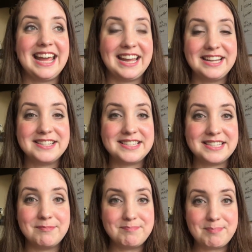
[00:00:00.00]
and
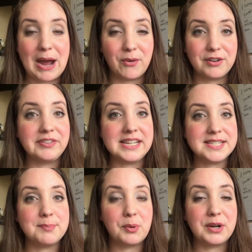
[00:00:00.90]
it's powerfully
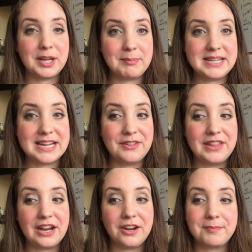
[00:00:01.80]
supporting me down
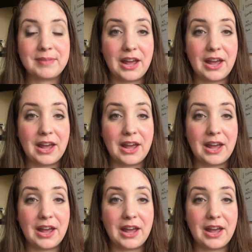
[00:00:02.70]
there.